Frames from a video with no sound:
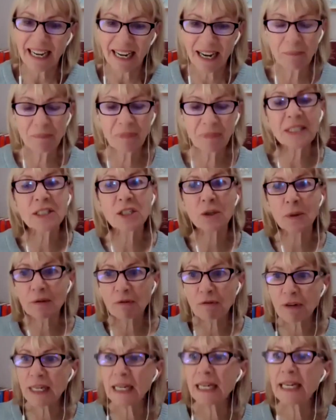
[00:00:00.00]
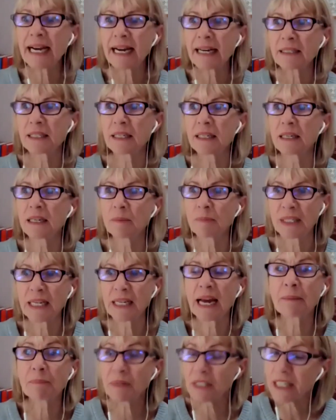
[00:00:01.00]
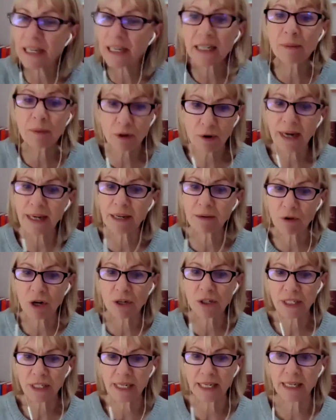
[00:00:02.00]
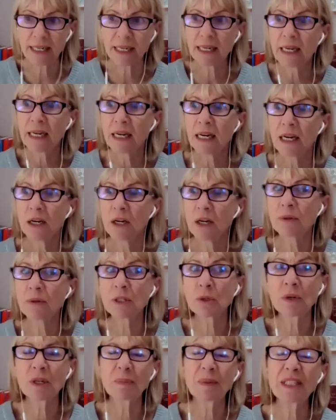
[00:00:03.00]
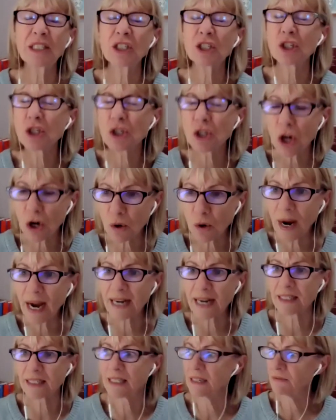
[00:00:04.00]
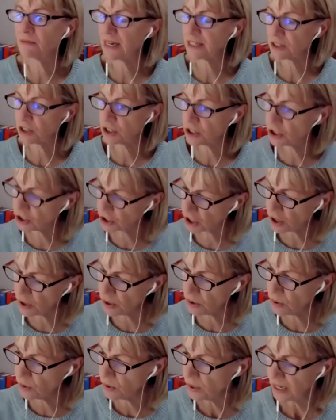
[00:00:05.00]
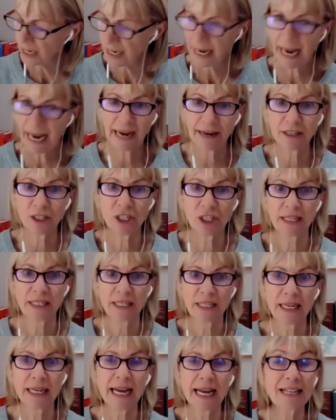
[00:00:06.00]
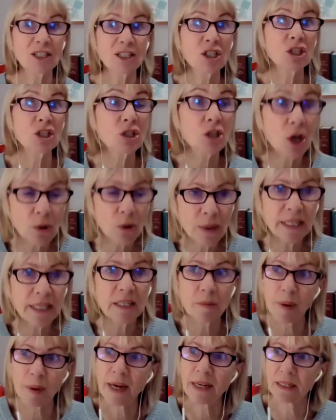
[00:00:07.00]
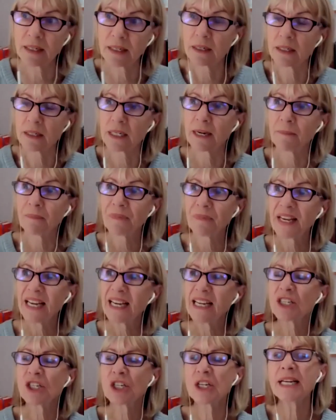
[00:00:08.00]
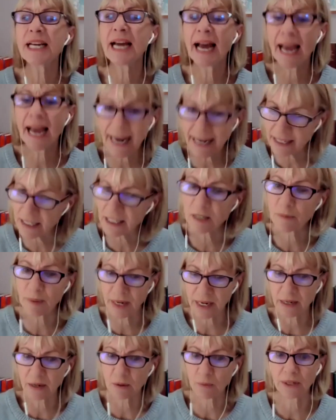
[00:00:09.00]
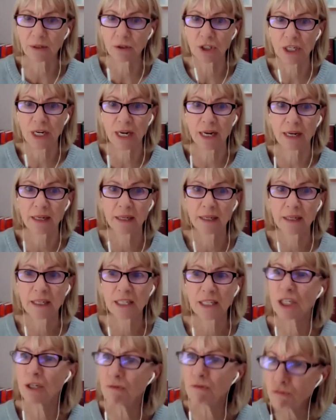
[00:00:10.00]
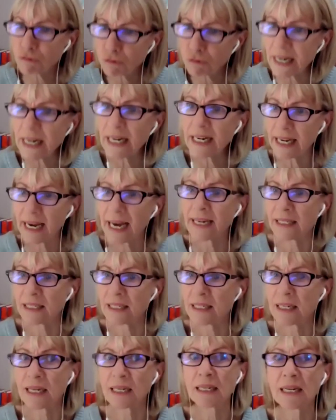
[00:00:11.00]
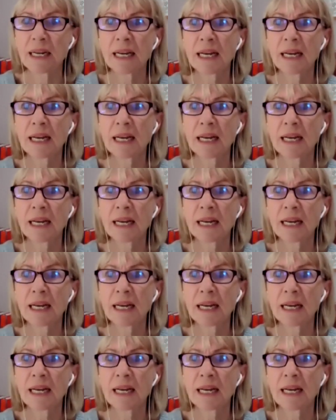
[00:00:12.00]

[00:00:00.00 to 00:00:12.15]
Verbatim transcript: Um, and so I really had to learn, and particularly with Granny Rosie, who has always been so active and so energetic and so independent. She hates being in a wheelchair. She really hates it.